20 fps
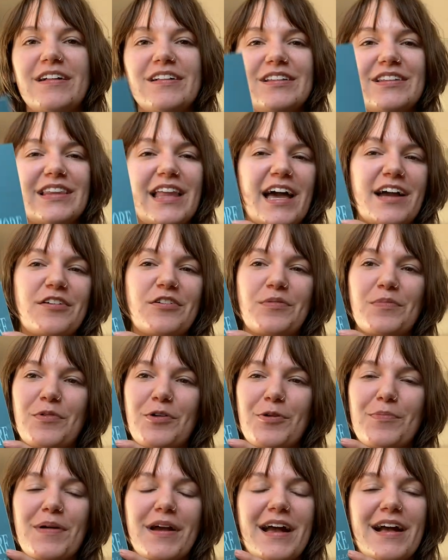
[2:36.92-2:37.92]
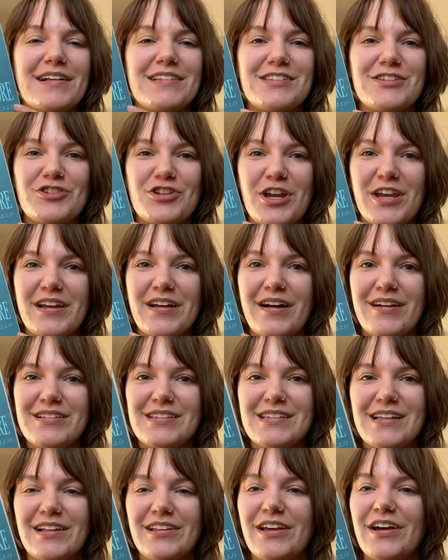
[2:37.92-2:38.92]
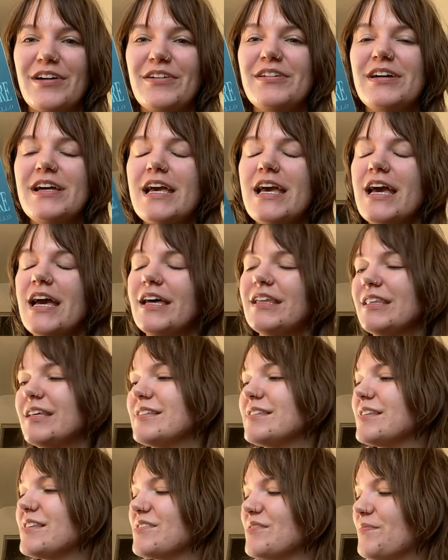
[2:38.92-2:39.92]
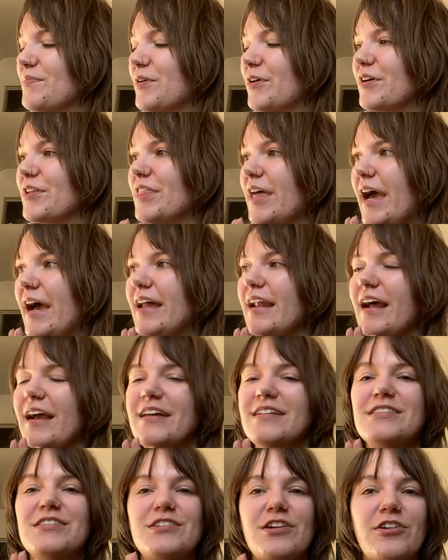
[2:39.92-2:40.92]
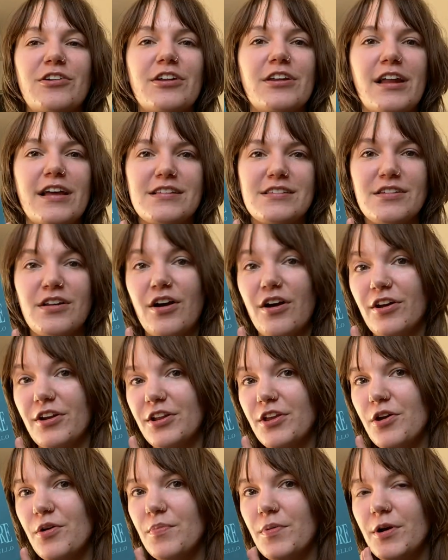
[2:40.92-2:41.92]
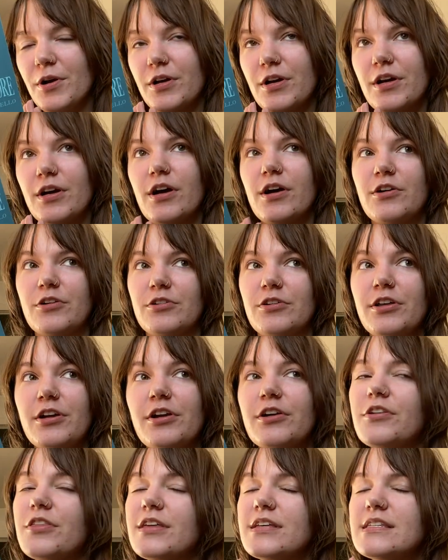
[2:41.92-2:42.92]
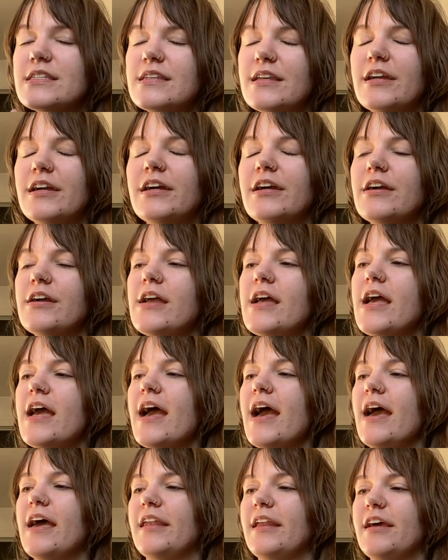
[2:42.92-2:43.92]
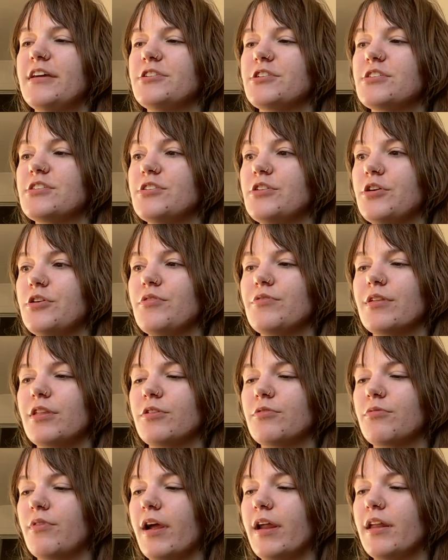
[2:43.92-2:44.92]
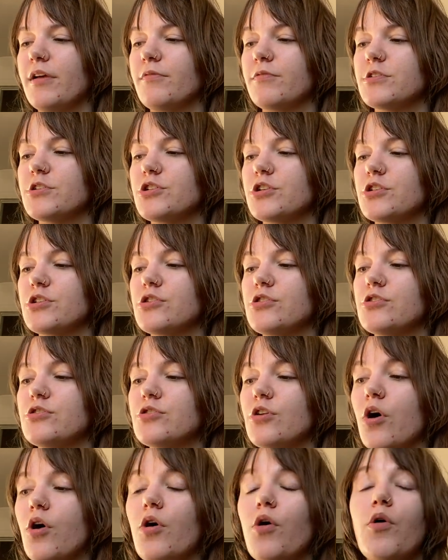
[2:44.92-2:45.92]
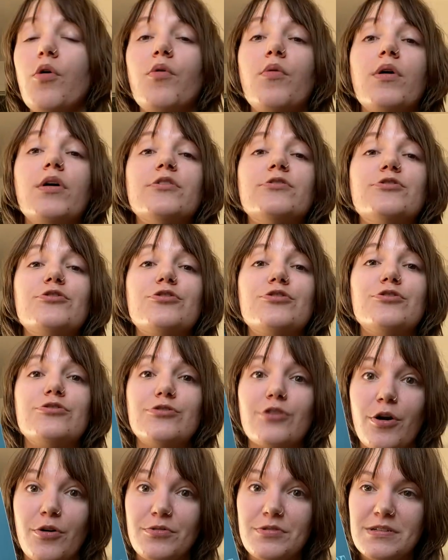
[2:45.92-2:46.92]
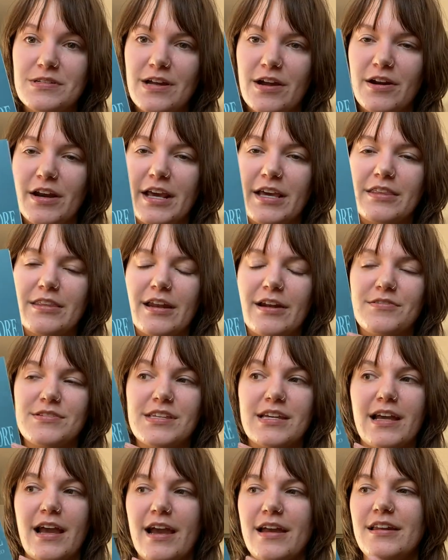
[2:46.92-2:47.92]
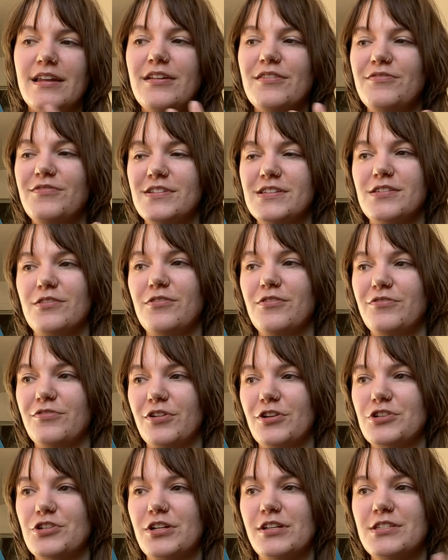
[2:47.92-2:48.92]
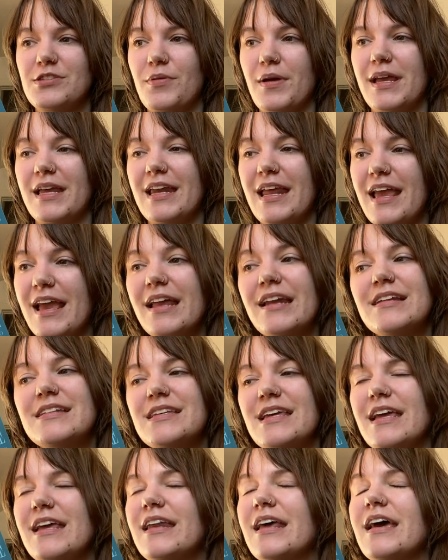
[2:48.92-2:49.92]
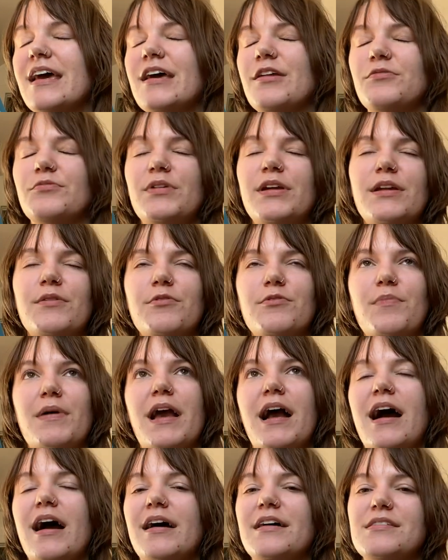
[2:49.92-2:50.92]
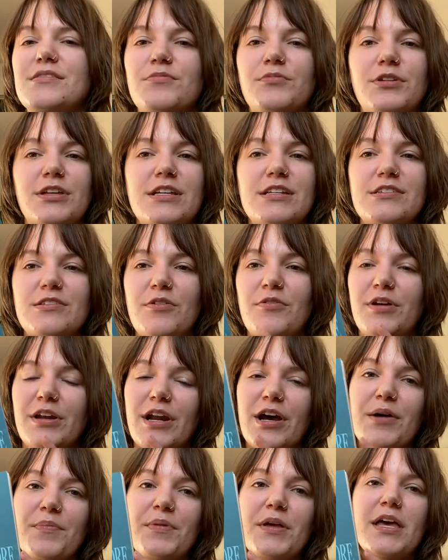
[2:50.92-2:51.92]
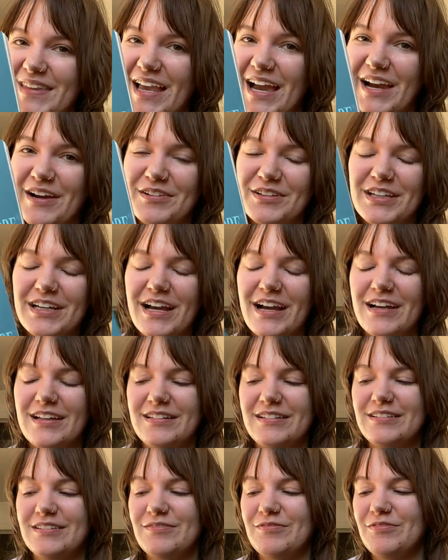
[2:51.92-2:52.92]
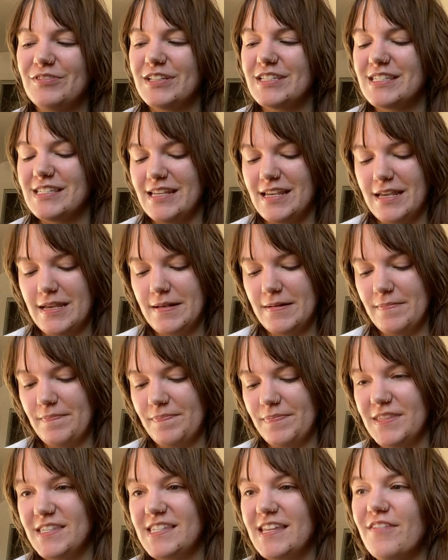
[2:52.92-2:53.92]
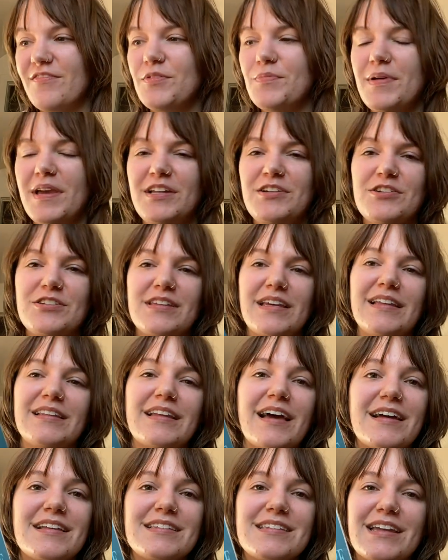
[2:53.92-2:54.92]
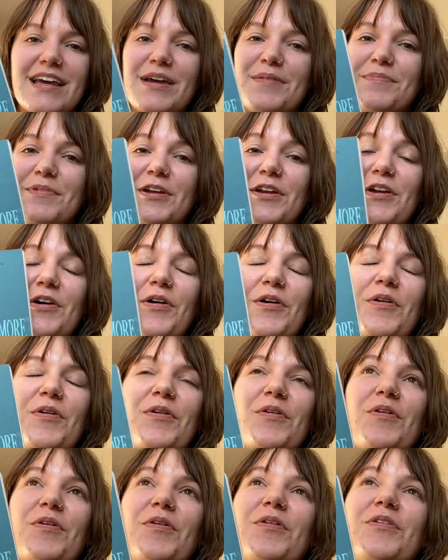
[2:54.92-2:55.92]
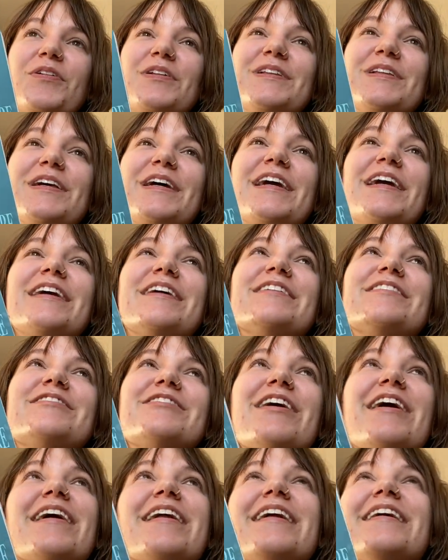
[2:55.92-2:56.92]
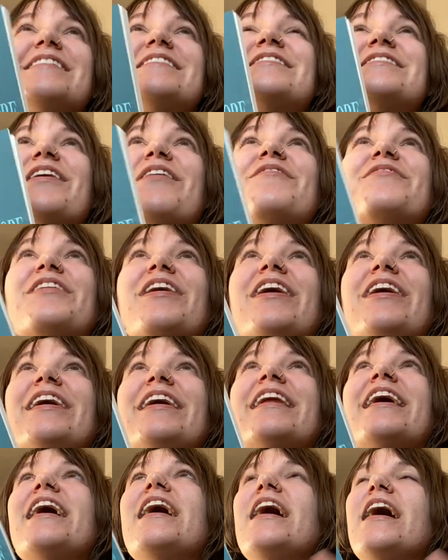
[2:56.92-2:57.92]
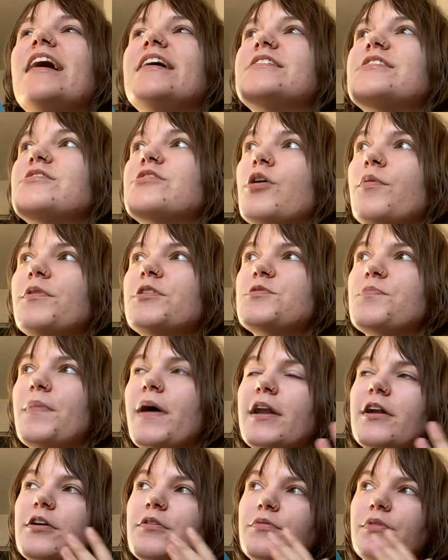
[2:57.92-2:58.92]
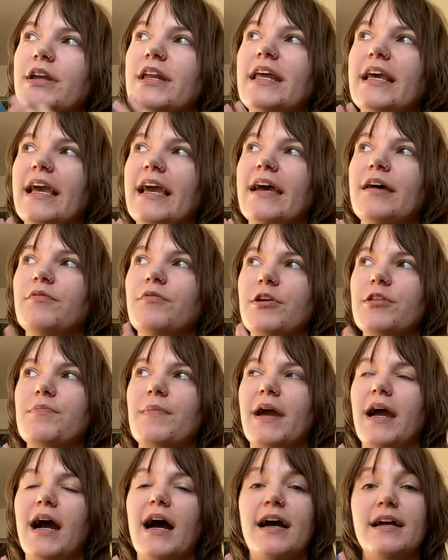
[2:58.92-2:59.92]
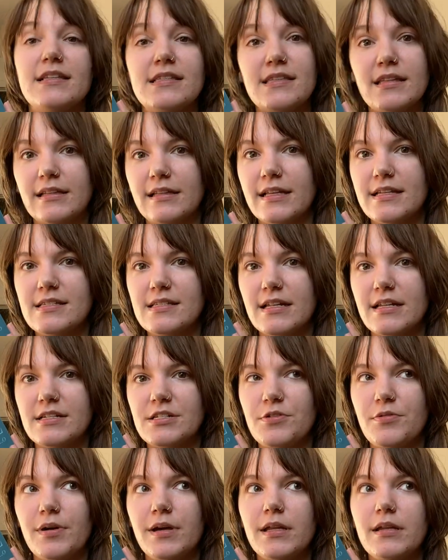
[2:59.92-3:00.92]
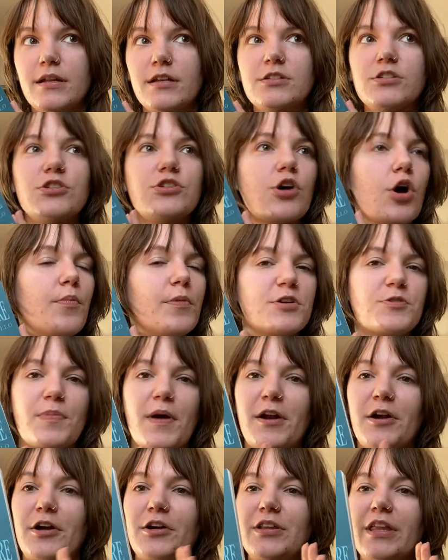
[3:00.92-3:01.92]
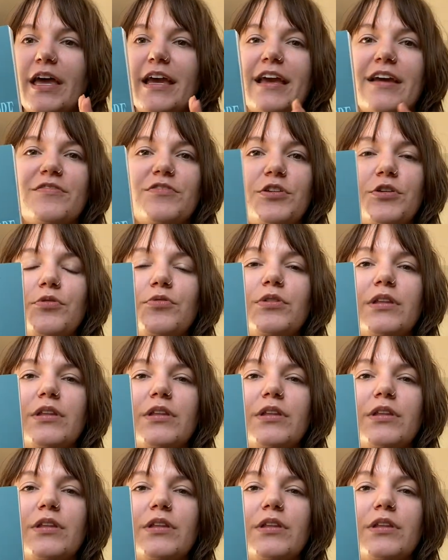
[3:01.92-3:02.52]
Lacrimore by S J Costello. This is a book that I had started as an audiobook earlier this year, and I just knew that the writing was just so, so stunning that I was like, I need a physical version so I can annotate it and read it with my eyes and really soak it up. I only got, let's see, seven pages in last night, but holy shit, it's so good. It's so much better reading it with my eyes than listening to it. It's so much better. Like, if you